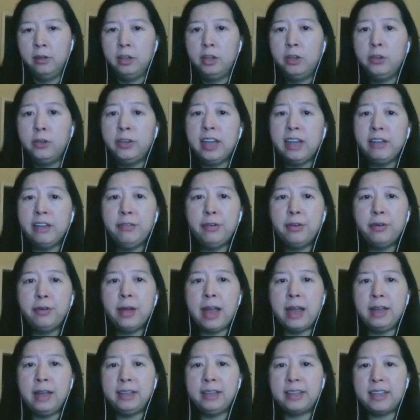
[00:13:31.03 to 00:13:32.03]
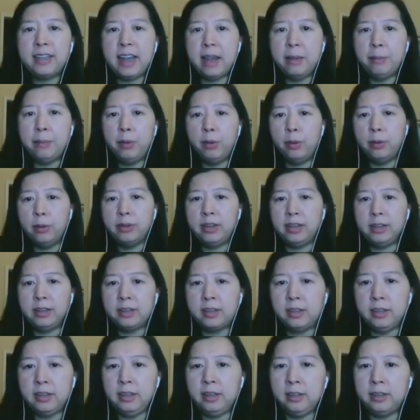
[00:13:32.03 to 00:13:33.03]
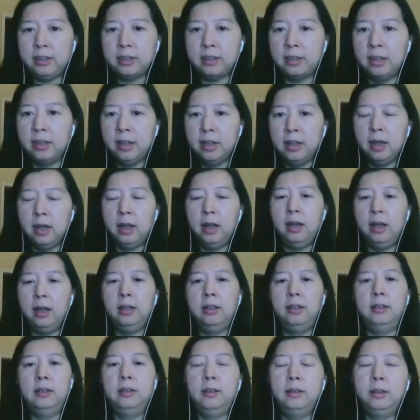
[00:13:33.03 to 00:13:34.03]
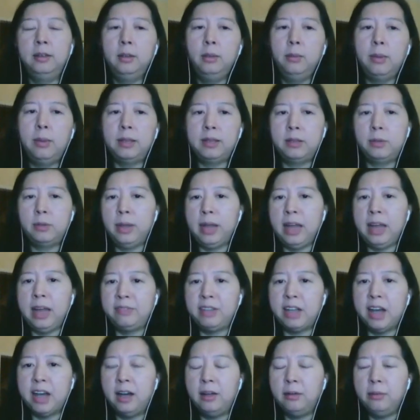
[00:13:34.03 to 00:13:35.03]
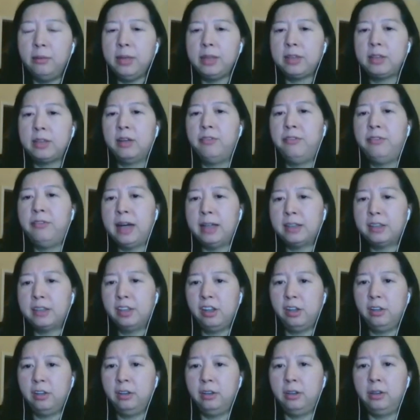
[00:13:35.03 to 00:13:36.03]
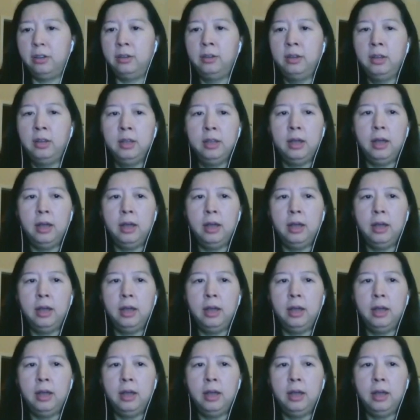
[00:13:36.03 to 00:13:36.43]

To give you an example, this is what we have done with a fast learner,